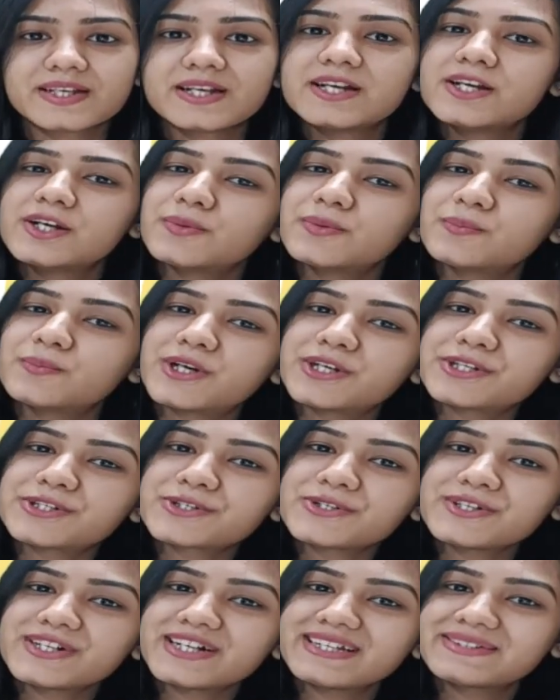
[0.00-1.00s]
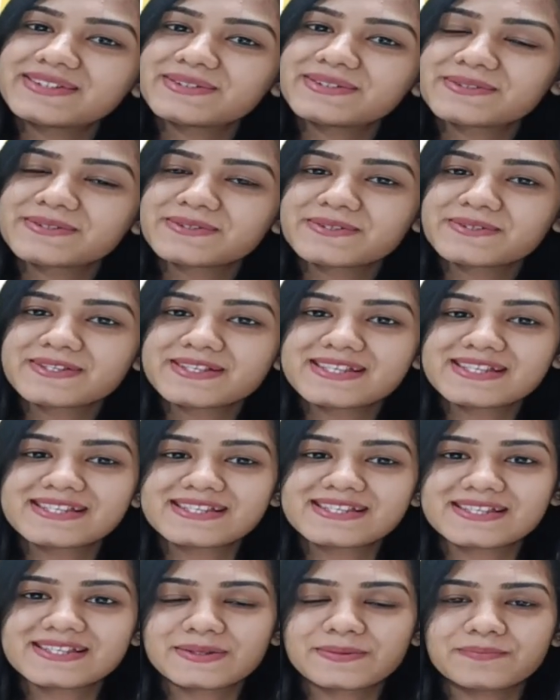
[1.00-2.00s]
Bonjour à tous!
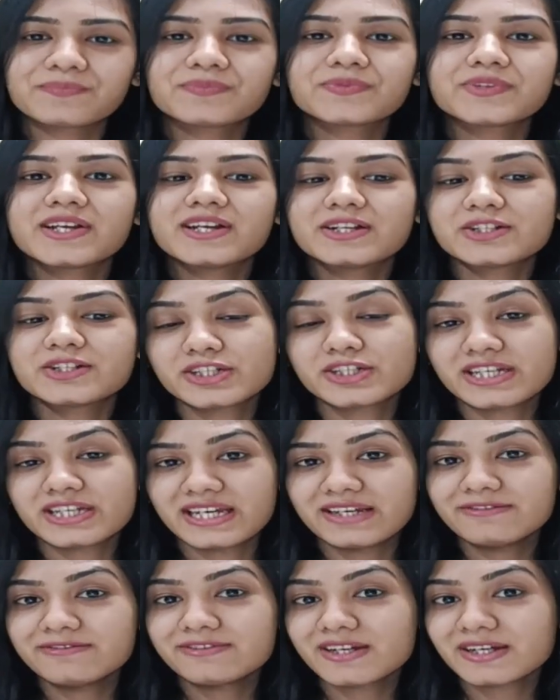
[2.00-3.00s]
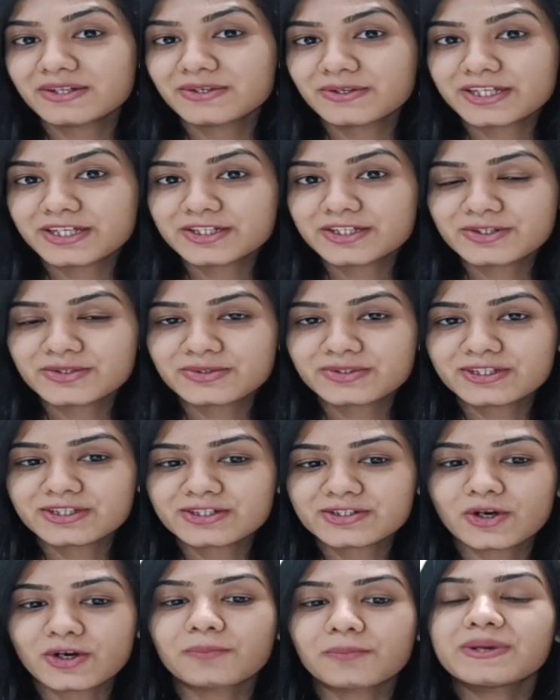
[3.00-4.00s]
Today we are going to do the
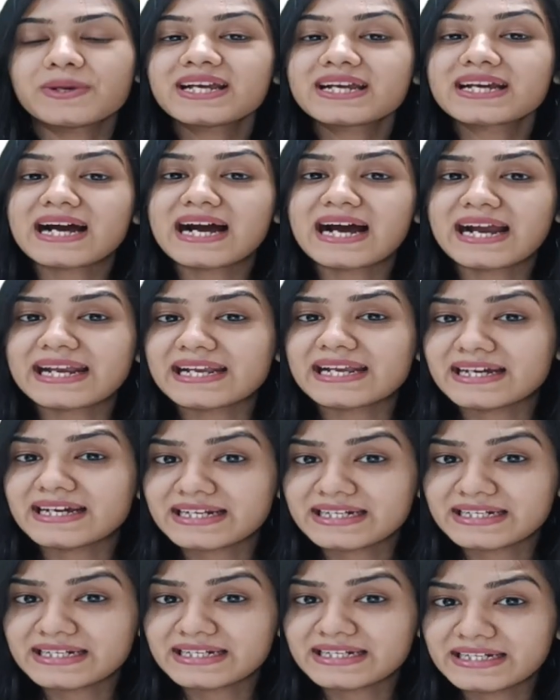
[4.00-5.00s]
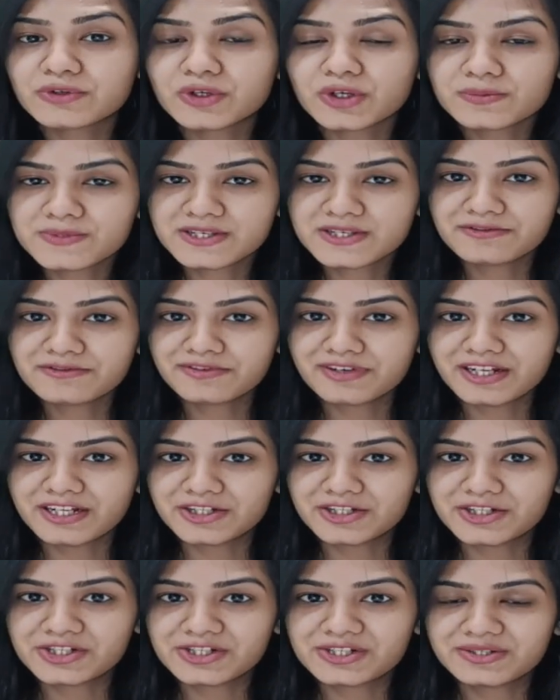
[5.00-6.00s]
topic IR ending verbs in
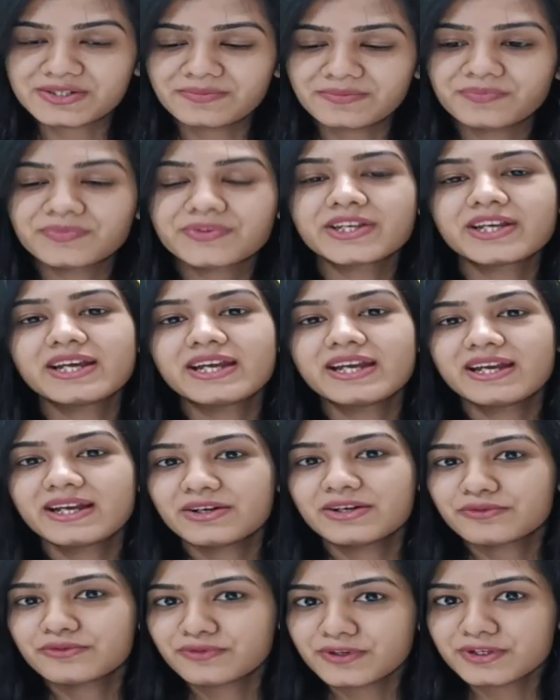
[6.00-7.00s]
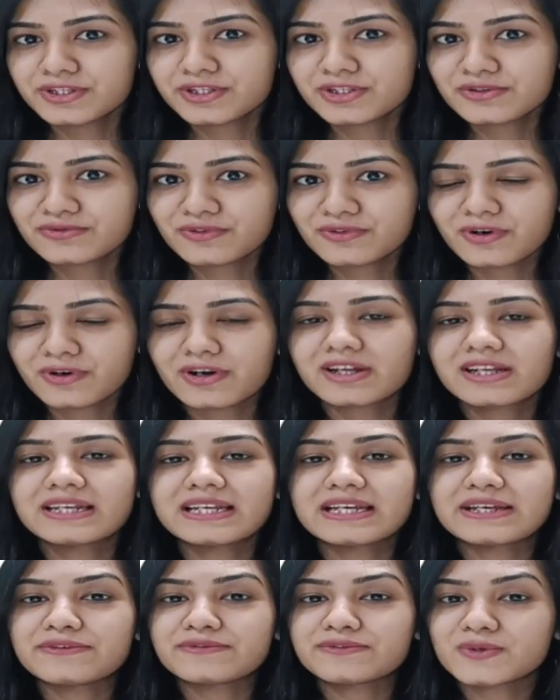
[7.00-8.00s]
French. First of all, if
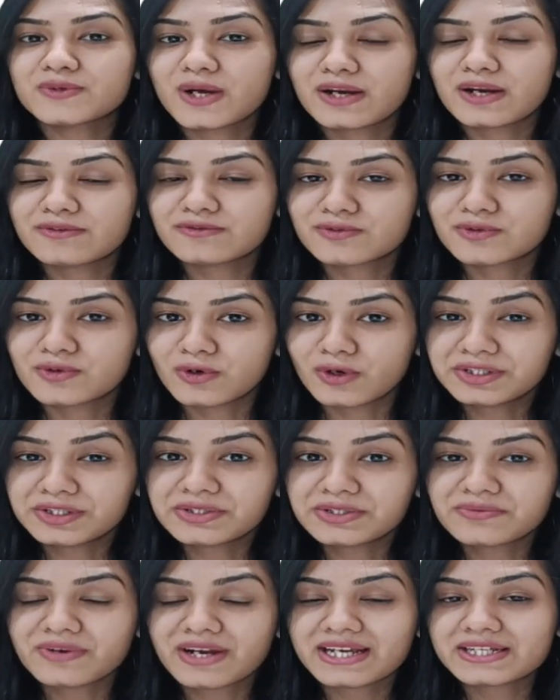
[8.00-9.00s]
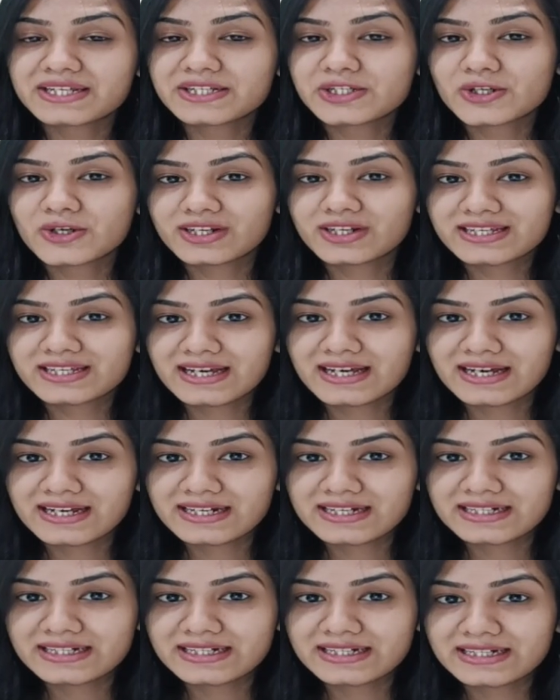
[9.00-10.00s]
you have not revised your ER
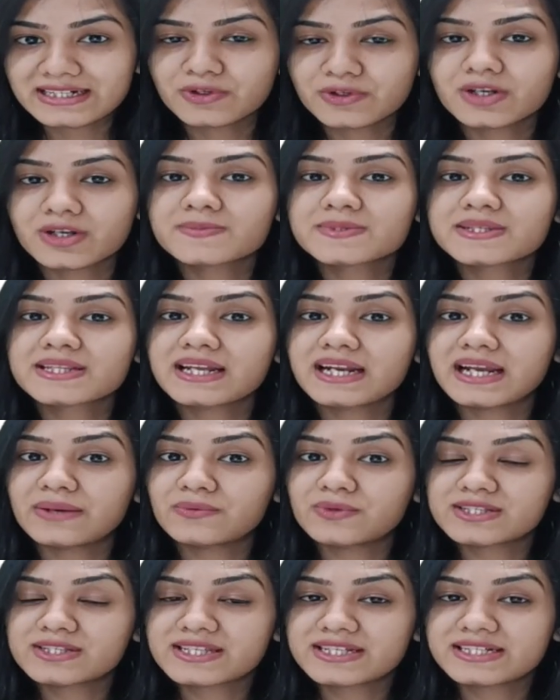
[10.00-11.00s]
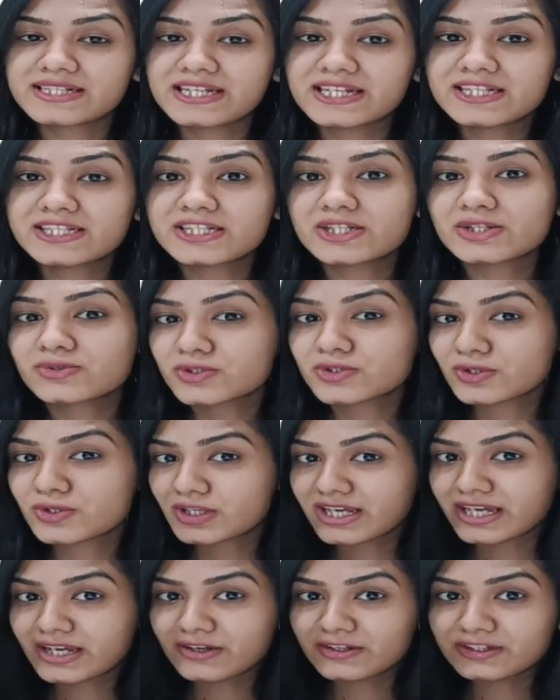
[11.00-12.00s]
ending verbs, then I would suggest you to click
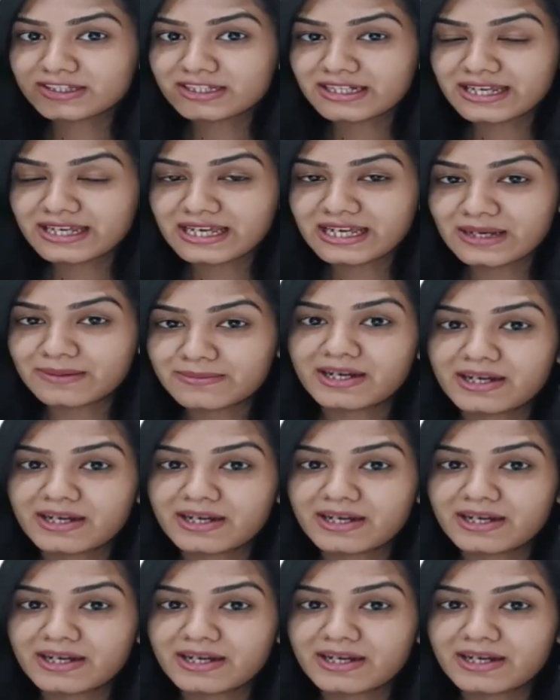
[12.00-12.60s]
on the link above